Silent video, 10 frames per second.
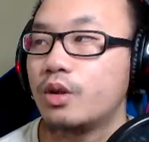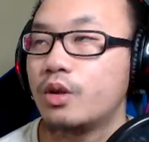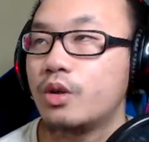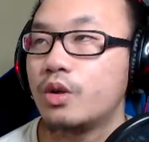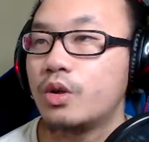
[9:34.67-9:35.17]

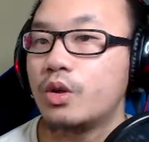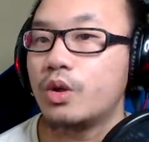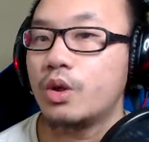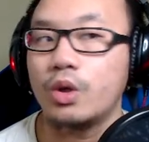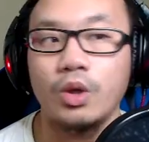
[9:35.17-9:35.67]

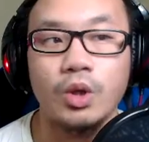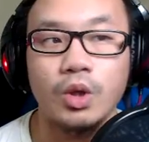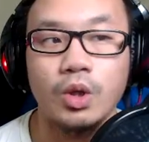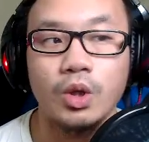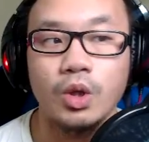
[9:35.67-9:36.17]

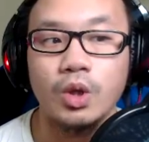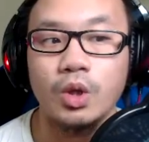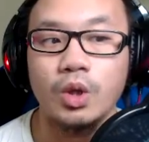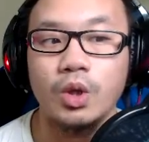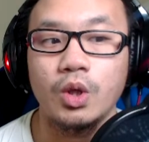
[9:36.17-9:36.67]

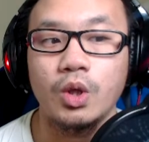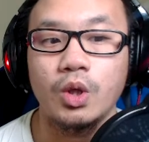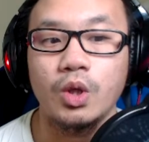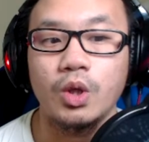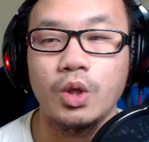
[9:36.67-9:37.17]

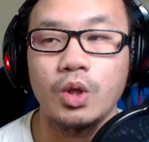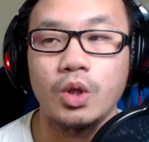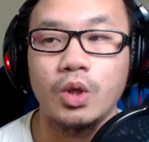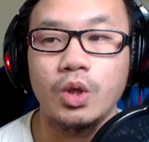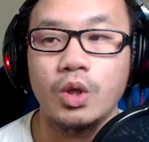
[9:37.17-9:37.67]

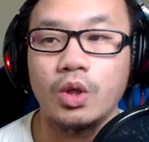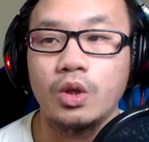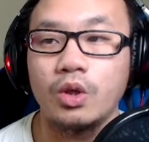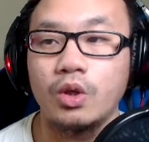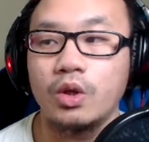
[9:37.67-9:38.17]

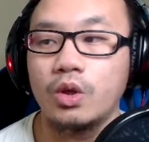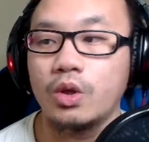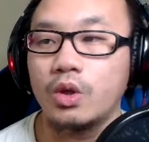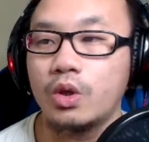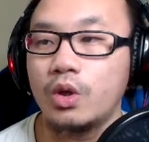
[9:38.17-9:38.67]
Nothing is said.